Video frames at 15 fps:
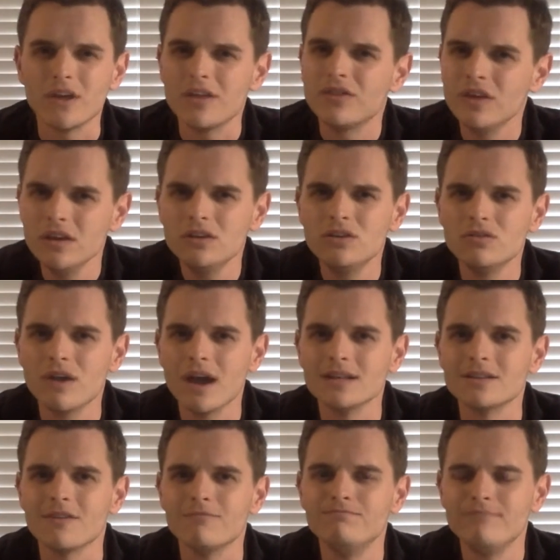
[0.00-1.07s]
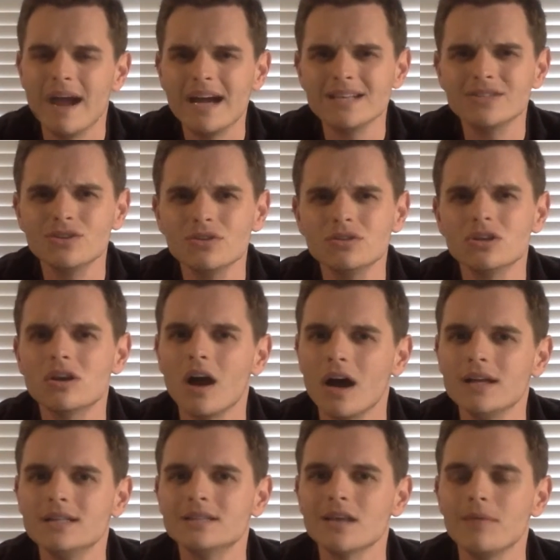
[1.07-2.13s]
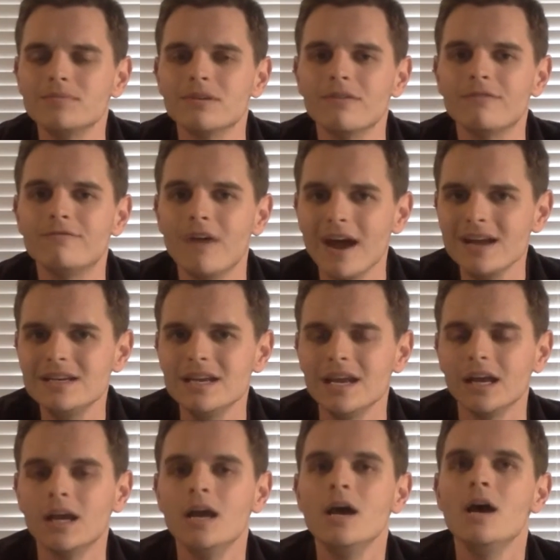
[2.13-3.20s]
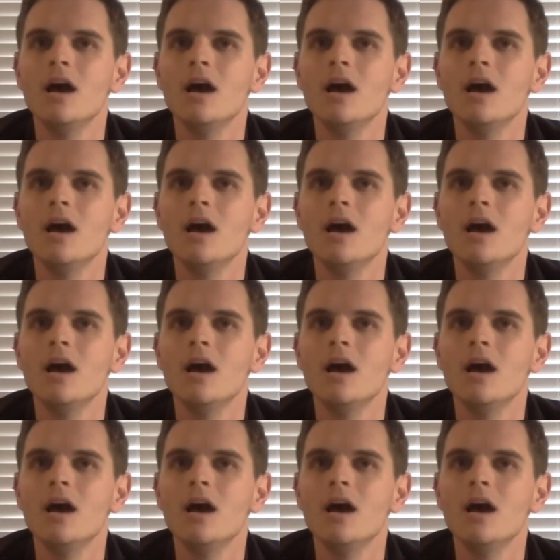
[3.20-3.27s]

I think you guys have mastered the concept of finding